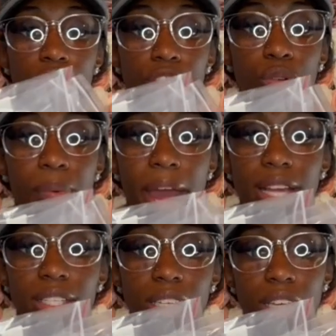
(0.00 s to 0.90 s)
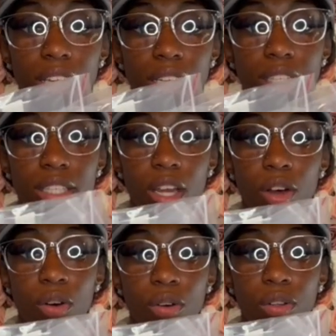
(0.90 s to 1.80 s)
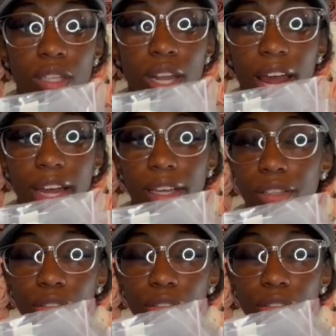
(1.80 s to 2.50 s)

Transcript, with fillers: two packs of these. So like,